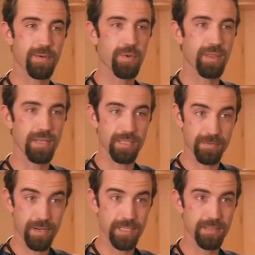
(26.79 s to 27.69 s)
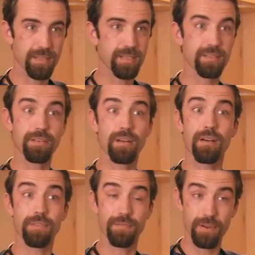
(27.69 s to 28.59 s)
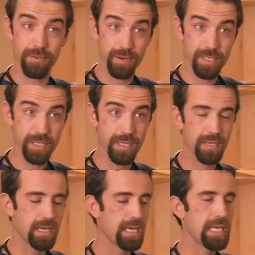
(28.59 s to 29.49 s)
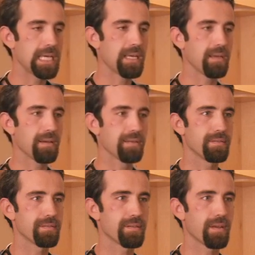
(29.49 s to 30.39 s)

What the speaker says: with these devices, because they're often very, very sick, and